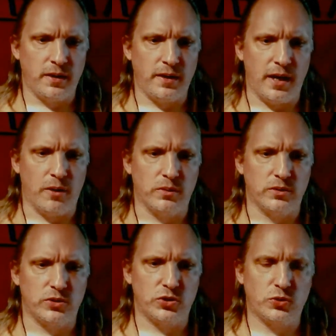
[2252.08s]
Now,
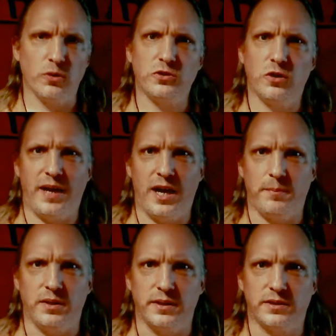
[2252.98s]
short-term
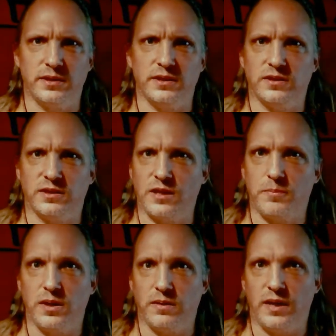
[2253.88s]
happiness is
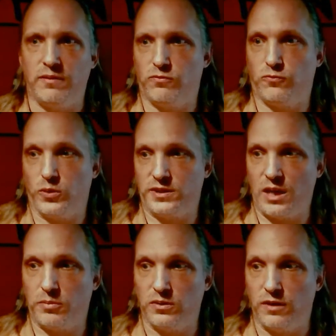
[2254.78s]
something that, for
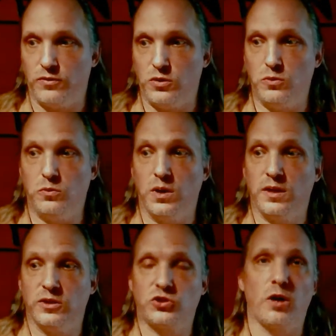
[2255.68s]
example, if you
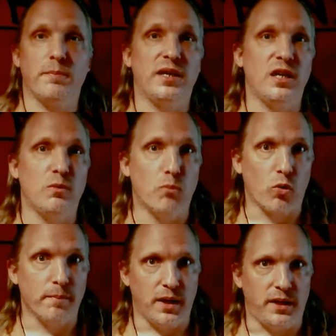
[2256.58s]
start making
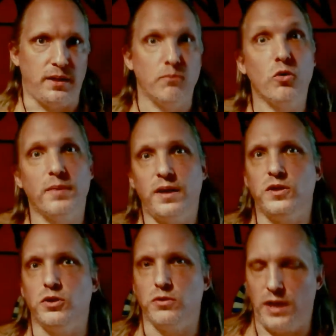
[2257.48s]
more money
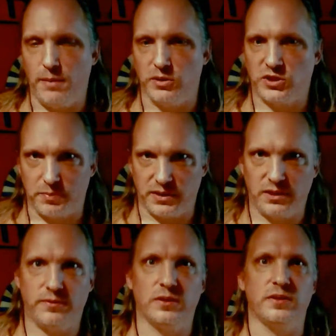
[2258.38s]
than your neighbors
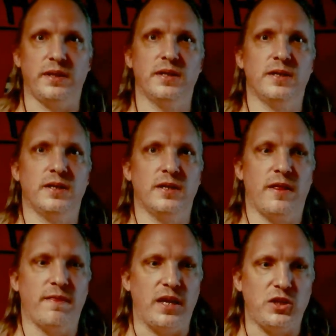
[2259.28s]
specifically,
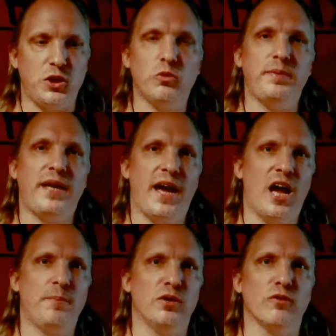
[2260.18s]
that you will be
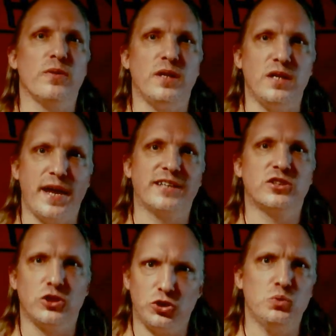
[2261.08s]
happier for the
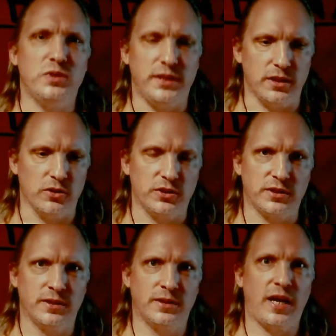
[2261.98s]
next 2
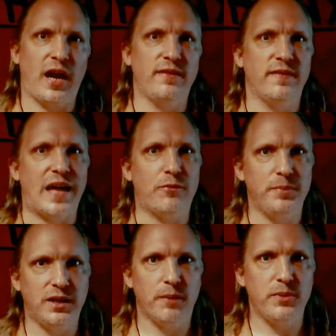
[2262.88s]
years. And then that will
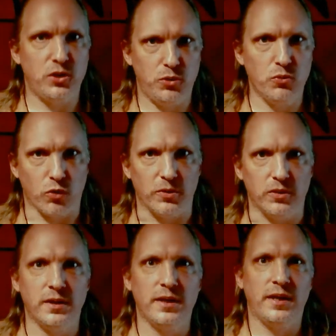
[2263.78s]
become the new
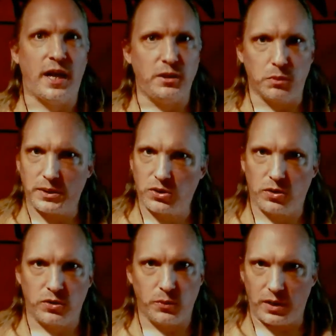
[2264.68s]
normal, and you will
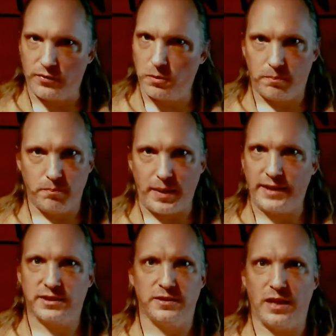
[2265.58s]
return to whatever
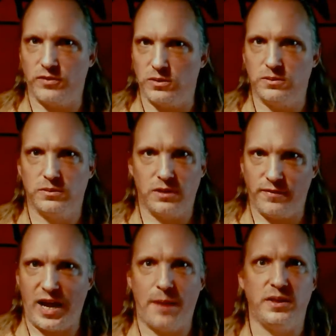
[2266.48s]
base level of
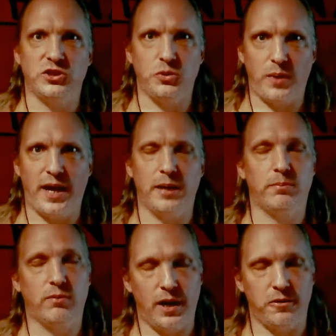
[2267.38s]
happiness you had
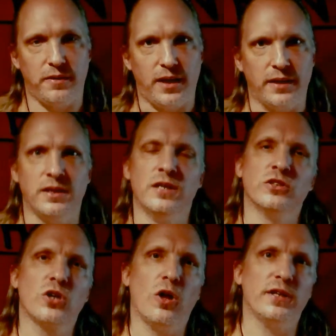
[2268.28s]
prior to that.
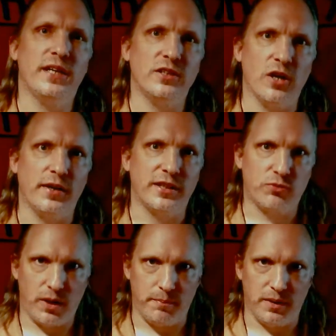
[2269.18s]
It's called hedonic
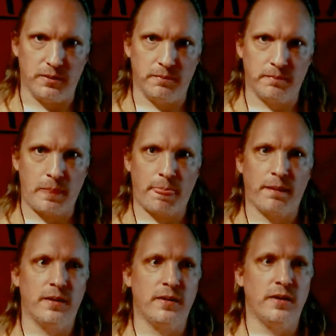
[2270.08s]
treadmill.
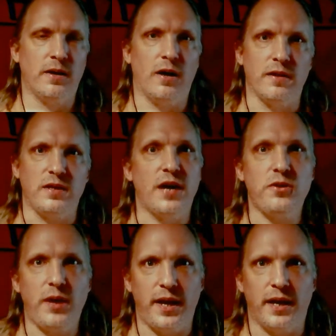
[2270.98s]
On the
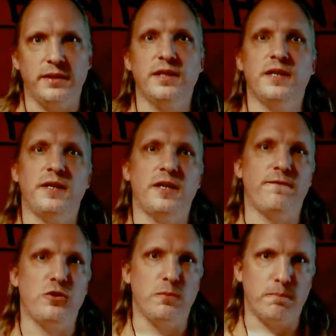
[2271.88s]
other hand,
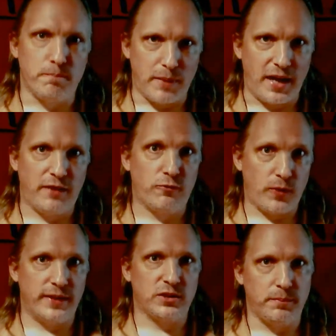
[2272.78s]
if you make
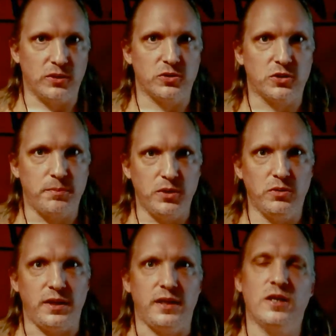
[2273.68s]
friends and build a
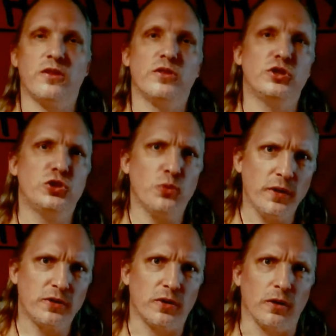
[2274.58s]
community, the
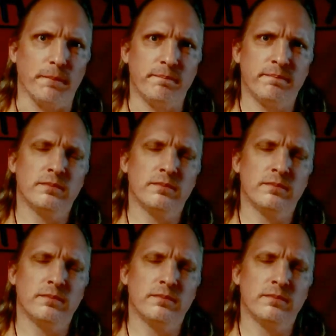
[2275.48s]
short term,